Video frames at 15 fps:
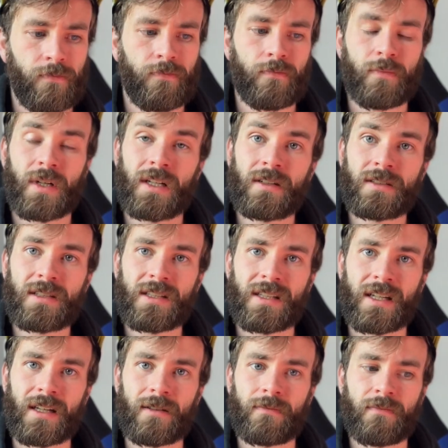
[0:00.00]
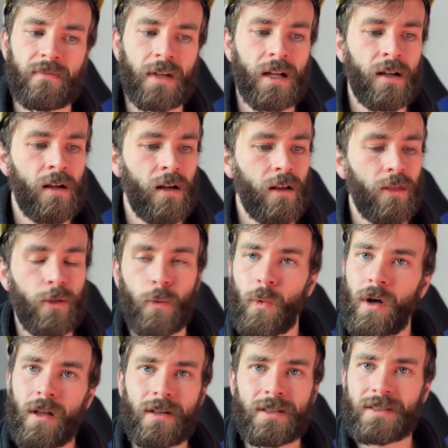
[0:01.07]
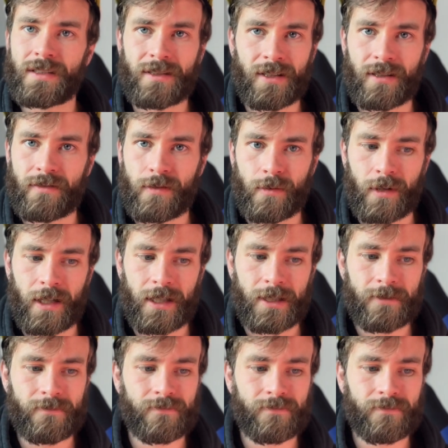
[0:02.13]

But here's the thing, the wall isn't just for running.